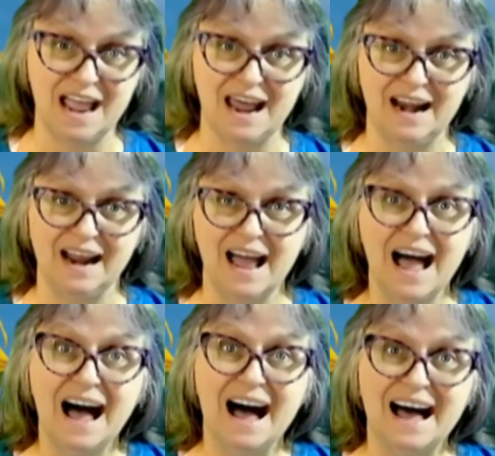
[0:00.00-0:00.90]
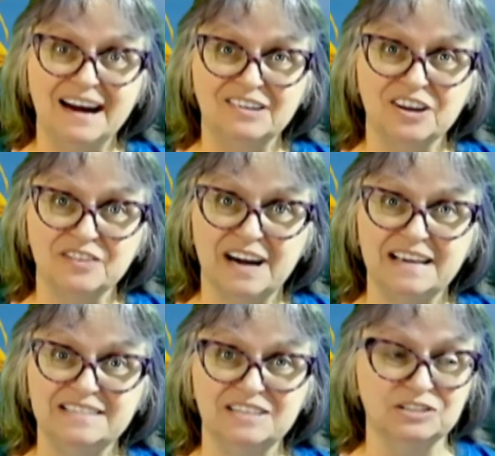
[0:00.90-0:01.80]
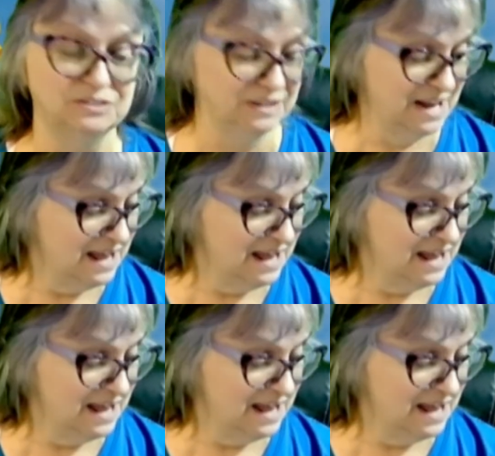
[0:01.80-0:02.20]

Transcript: canning? I don't know that I do.